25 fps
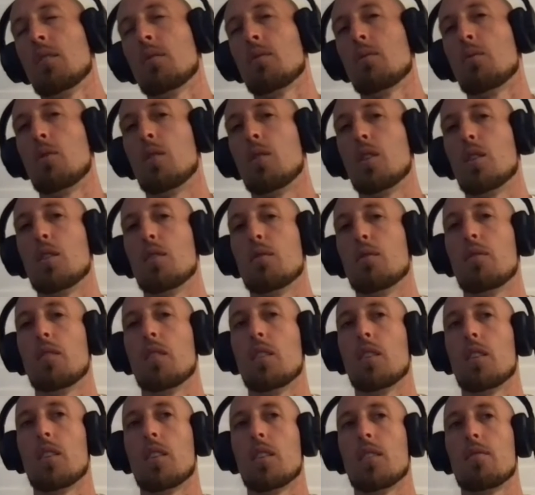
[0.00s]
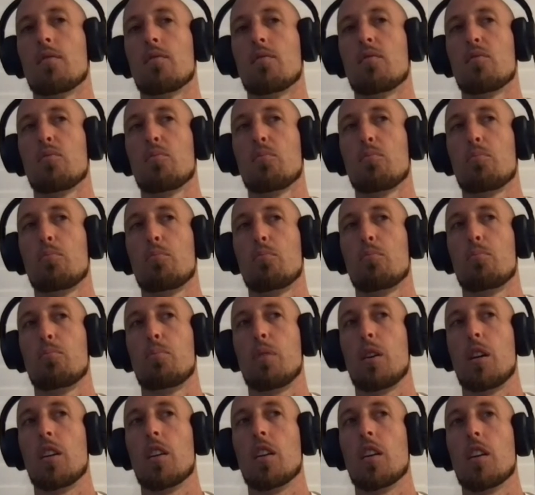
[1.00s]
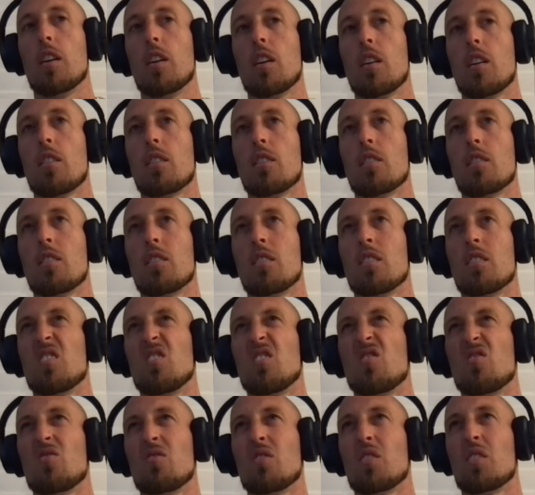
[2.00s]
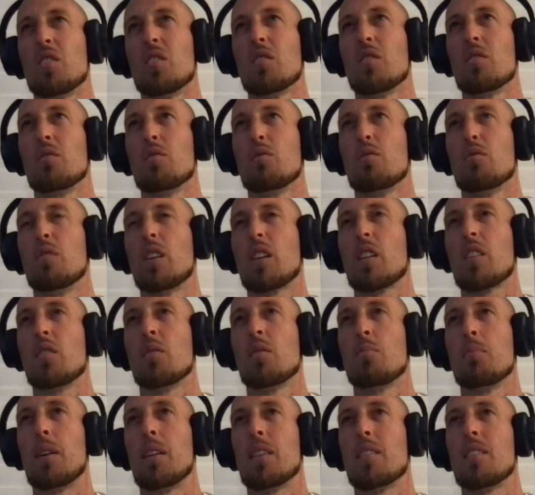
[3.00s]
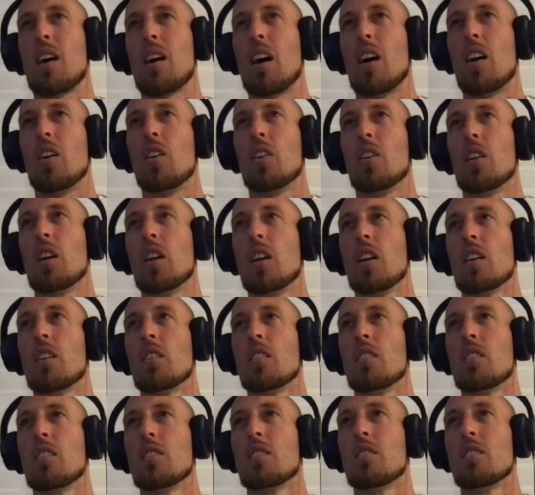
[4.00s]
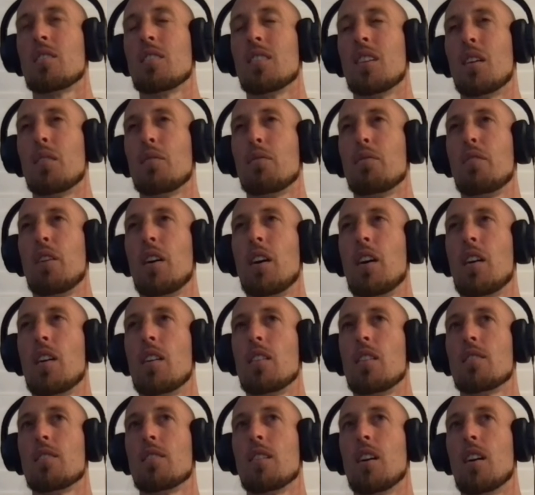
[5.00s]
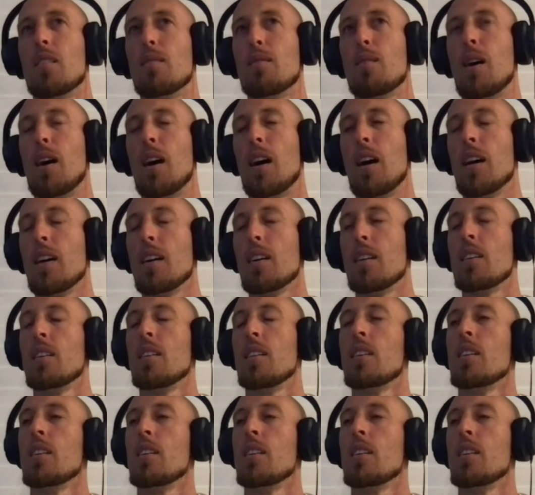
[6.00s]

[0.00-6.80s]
One of uh, pity, this victim mentality. It's not fair. It's not right.